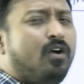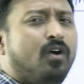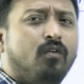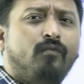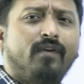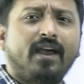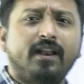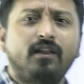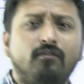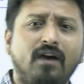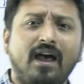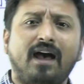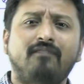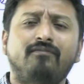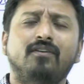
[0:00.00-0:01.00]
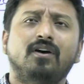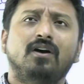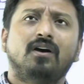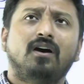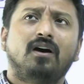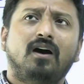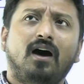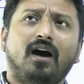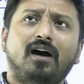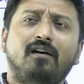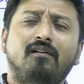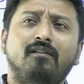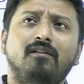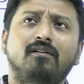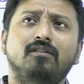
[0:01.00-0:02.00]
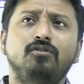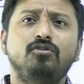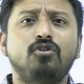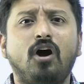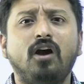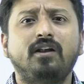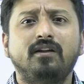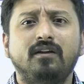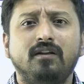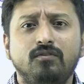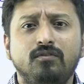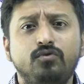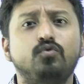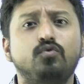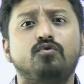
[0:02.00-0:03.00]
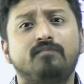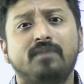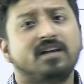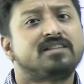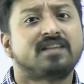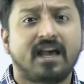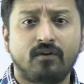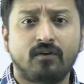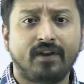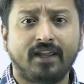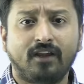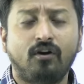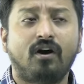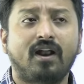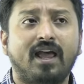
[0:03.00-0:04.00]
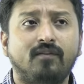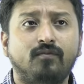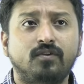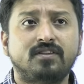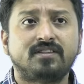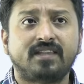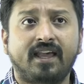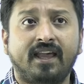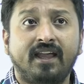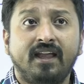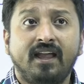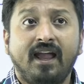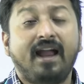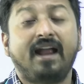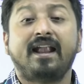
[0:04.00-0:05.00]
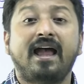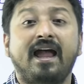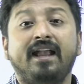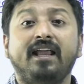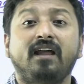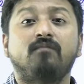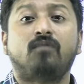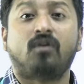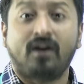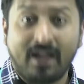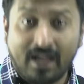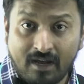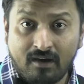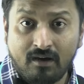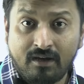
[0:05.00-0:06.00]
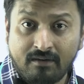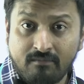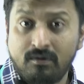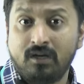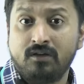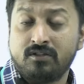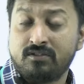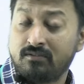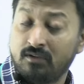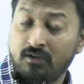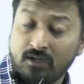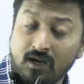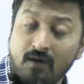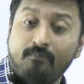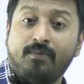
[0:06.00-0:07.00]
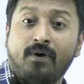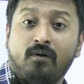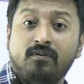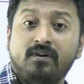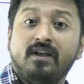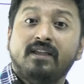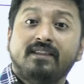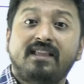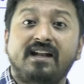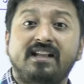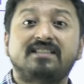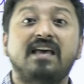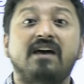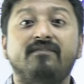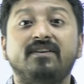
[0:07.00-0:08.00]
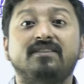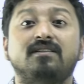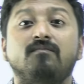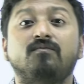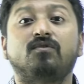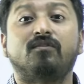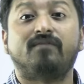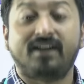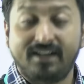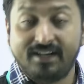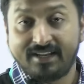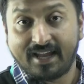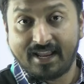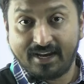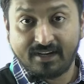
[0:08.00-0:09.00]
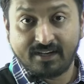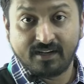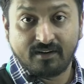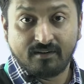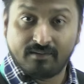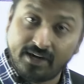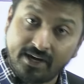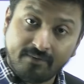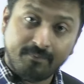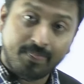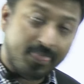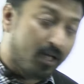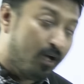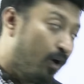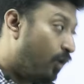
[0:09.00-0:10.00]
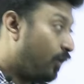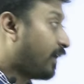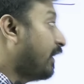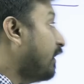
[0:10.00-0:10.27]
where you have not too much ionic, or I would say an ionic compound that is having some covalent character, right? Okay,